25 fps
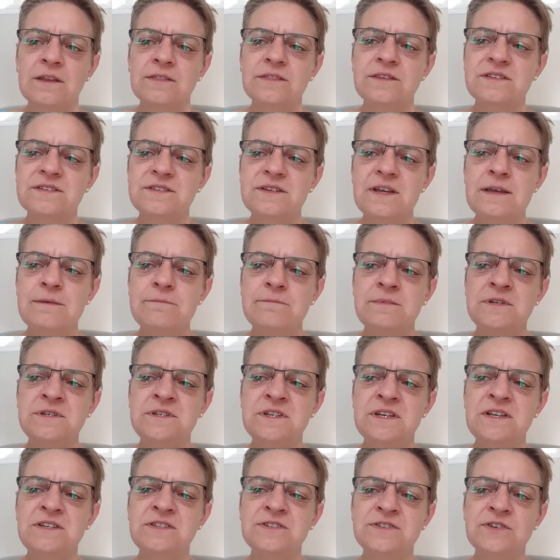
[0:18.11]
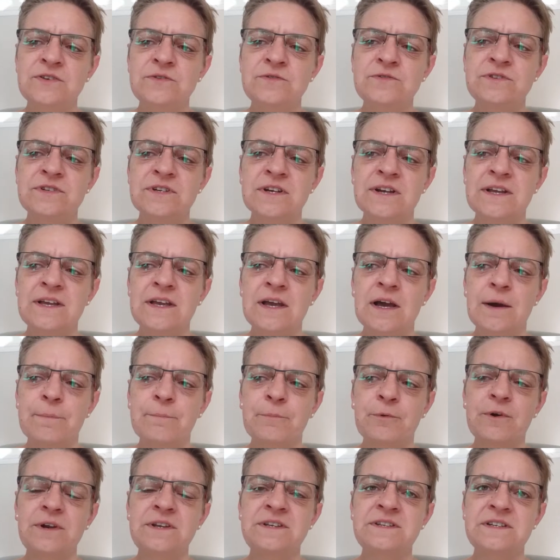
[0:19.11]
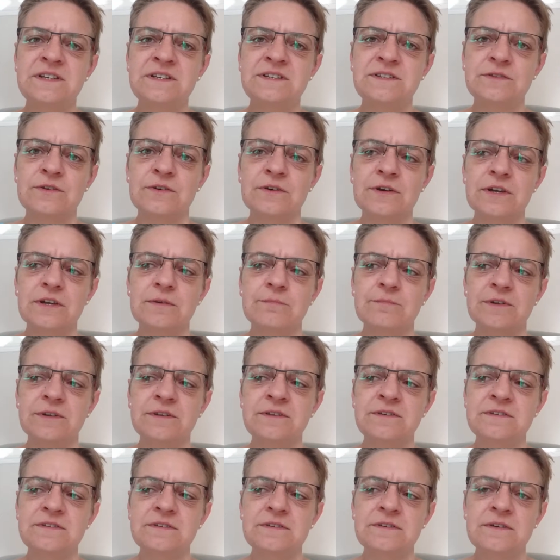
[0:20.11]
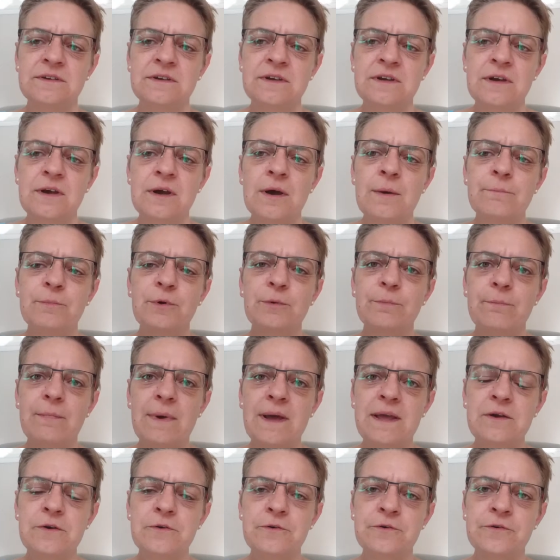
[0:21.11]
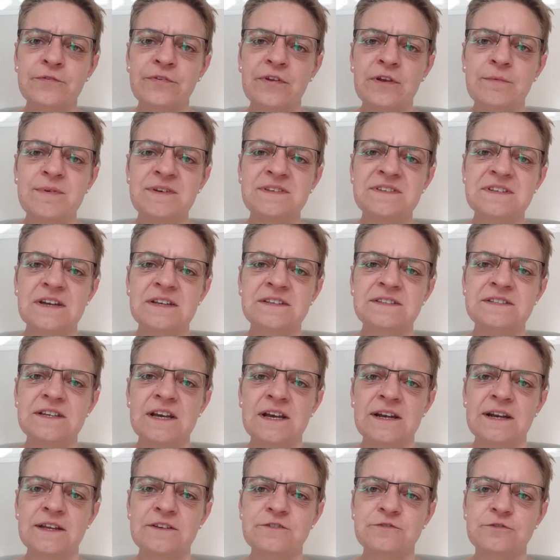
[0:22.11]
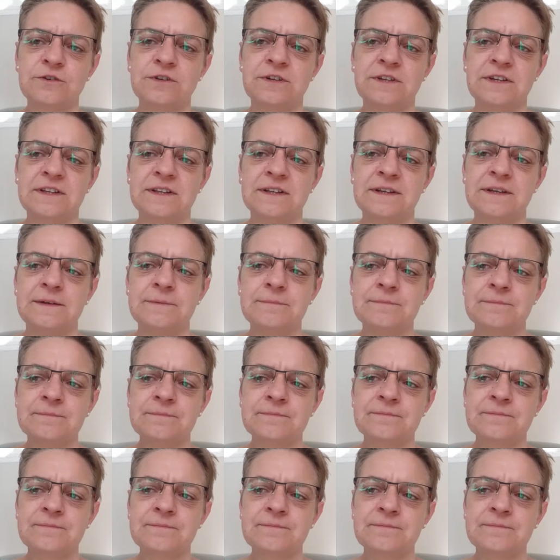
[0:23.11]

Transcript: the statement is usually a printed document but may also be sent electronically.